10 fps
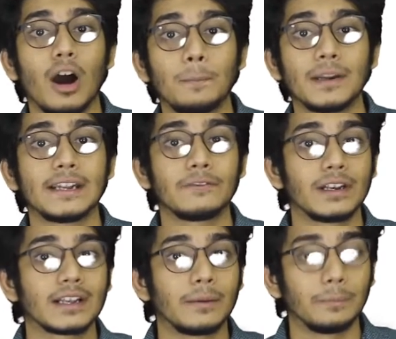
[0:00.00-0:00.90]
operator will
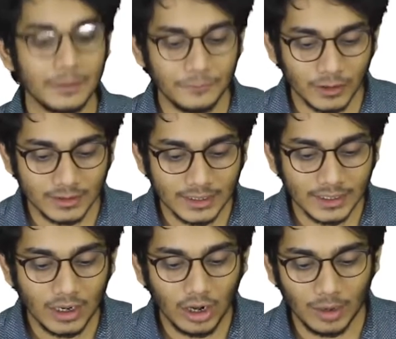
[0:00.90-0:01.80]
come before the
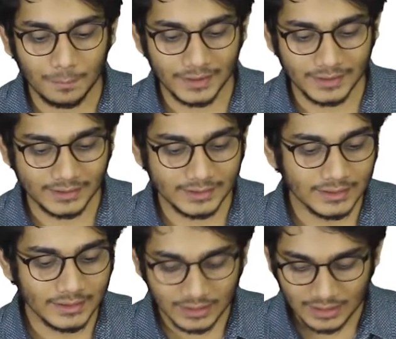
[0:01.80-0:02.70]
operands
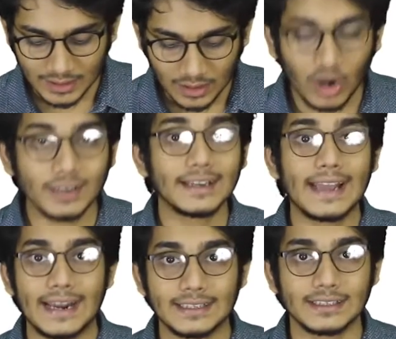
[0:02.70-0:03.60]
or the
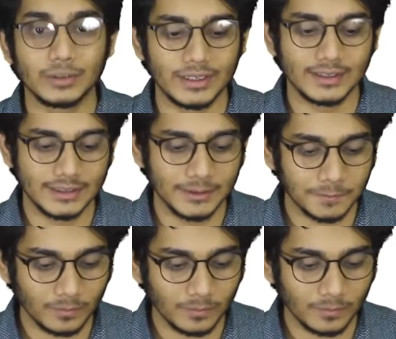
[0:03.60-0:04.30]
character, you can say.